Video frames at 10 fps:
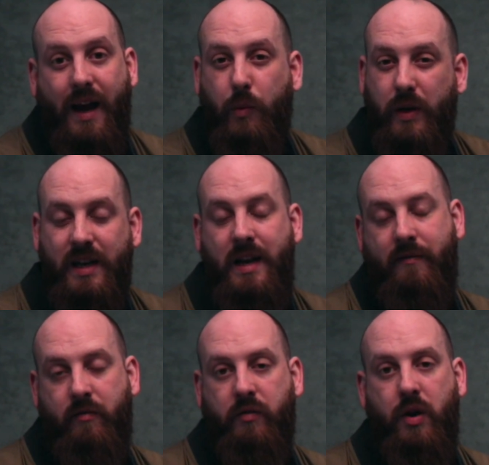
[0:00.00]
I would
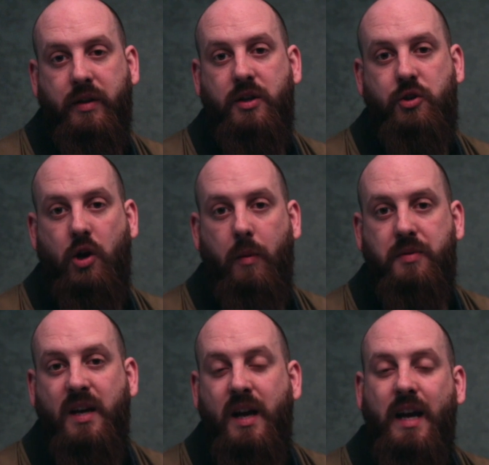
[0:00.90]
never have got these
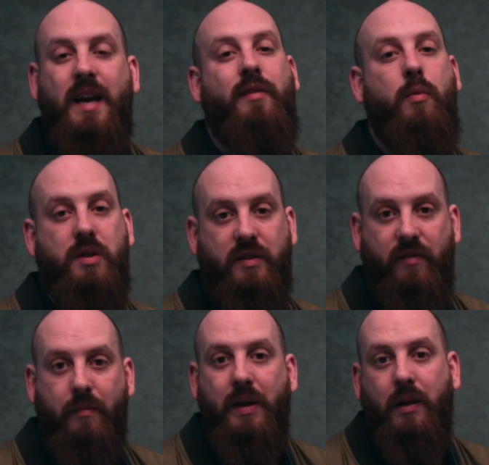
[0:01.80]
jobs if it wasn't
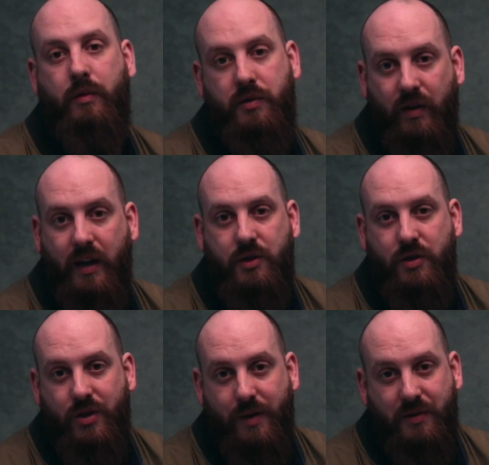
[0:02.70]
for building those
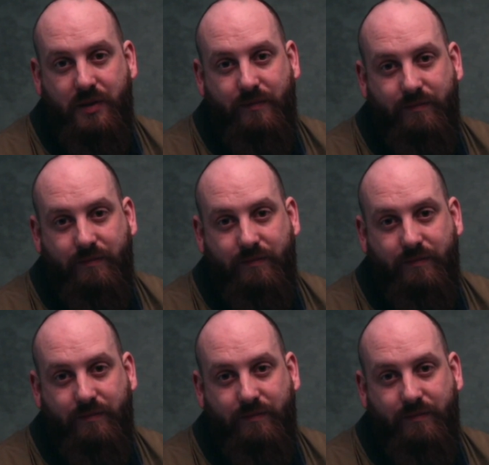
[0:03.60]
relationships.